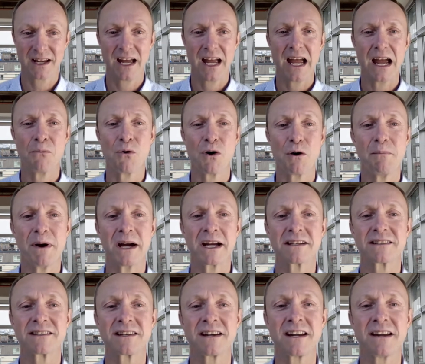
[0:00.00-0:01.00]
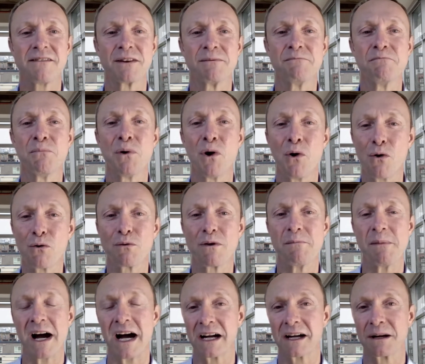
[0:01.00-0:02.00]
And what makes it even more
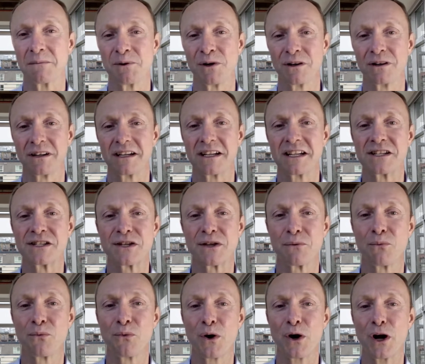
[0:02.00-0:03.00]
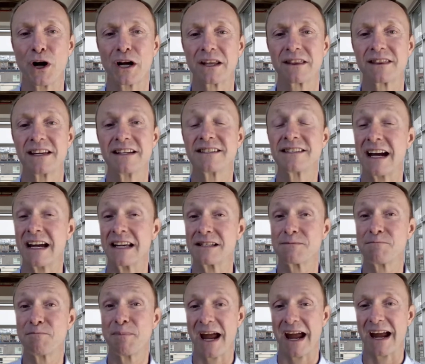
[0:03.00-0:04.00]
remarkable is the work that dates
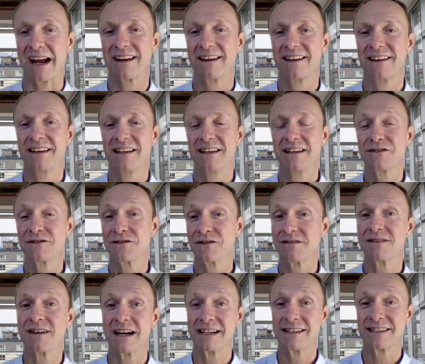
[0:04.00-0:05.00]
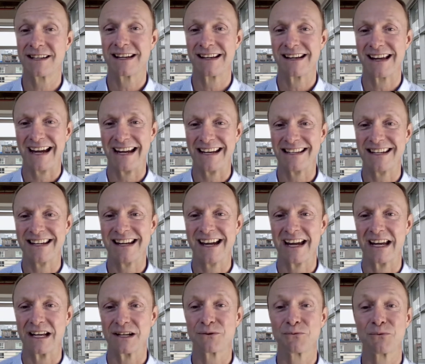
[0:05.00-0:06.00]
back to
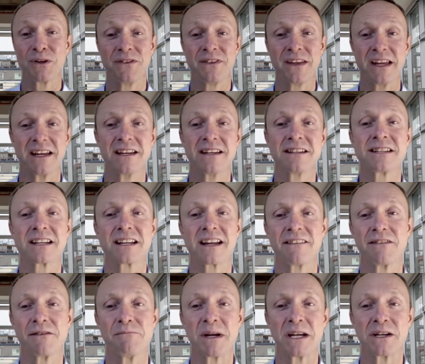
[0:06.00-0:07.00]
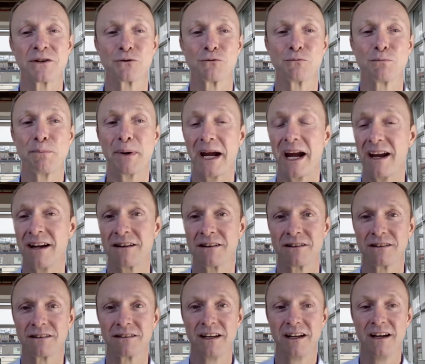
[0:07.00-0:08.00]
1988, when the Intergovernmental
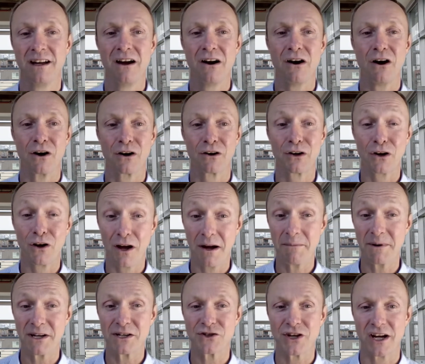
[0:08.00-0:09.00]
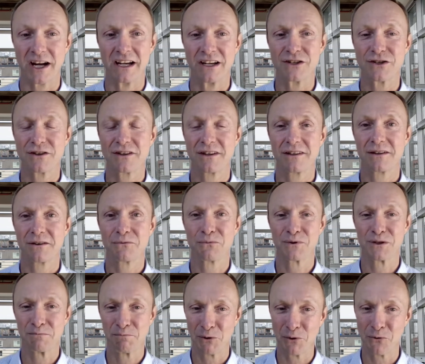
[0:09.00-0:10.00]
Panel on Climate Change
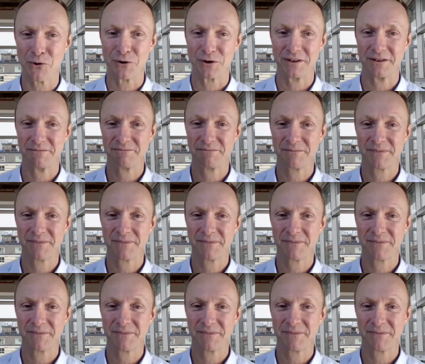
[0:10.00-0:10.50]
was born.